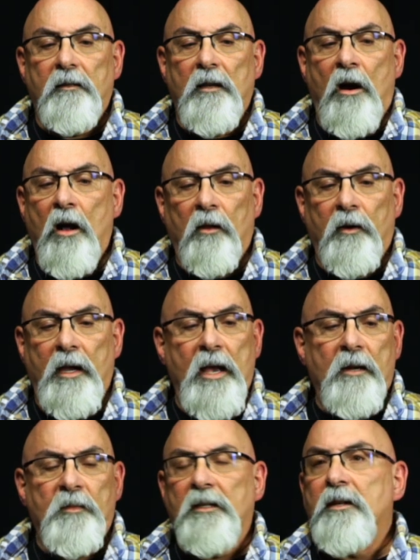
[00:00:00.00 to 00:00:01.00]
hollering
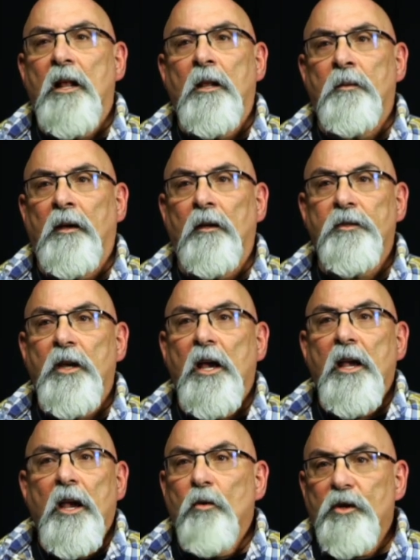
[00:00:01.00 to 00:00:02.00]
at him and telling him,
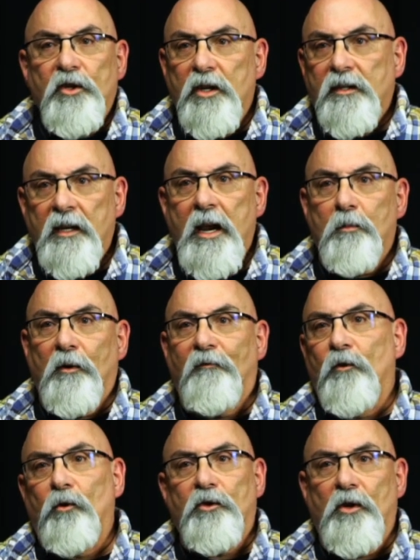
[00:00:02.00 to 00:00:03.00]
it was just an April
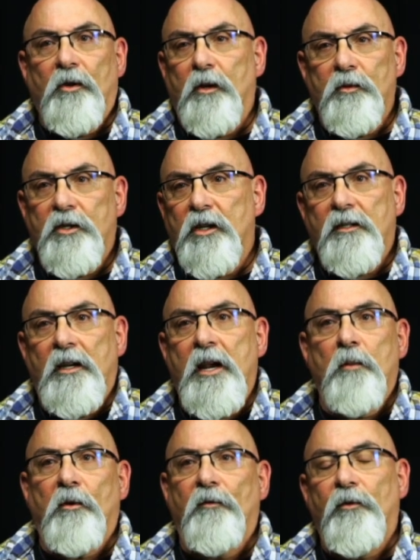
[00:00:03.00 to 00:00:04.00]
Fool joke. It was just an
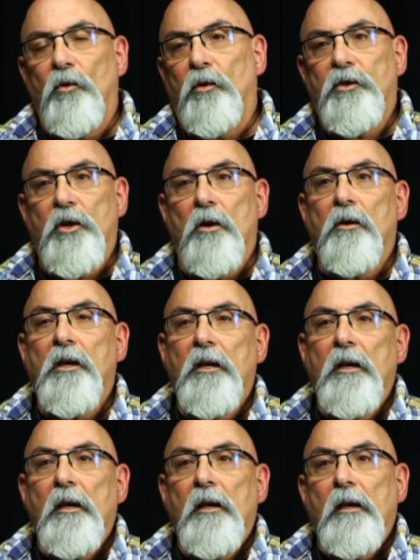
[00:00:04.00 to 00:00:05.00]
April Fool joke.
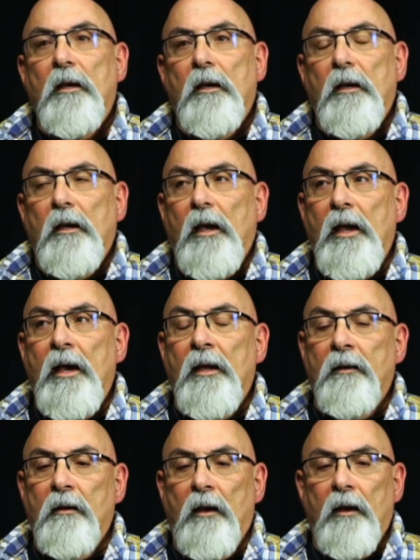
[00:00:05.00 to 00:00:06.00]

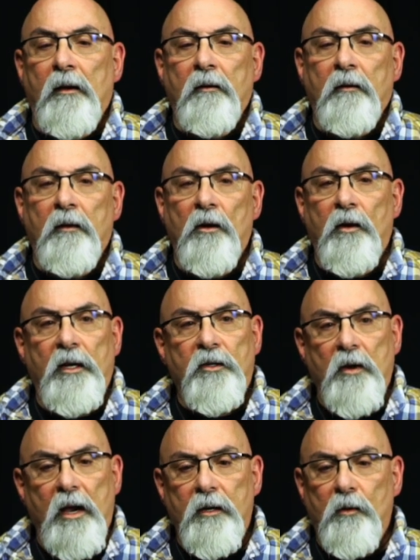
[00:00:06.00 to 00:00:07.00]
And he
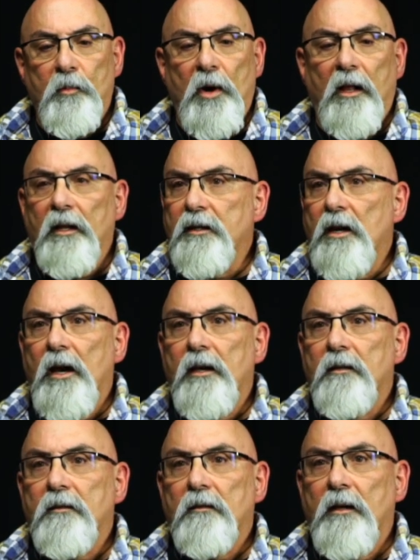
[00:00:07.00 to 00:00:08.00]
tried to
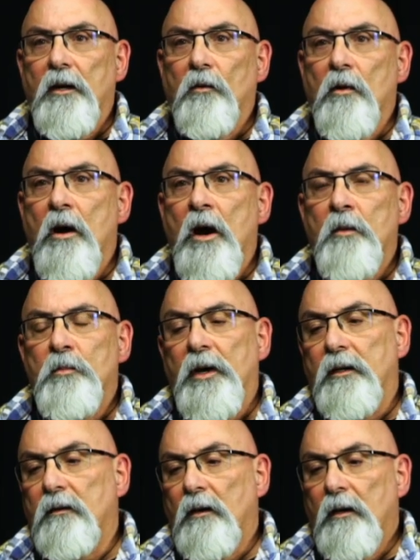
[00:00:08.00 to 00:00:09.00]
apologize later on, but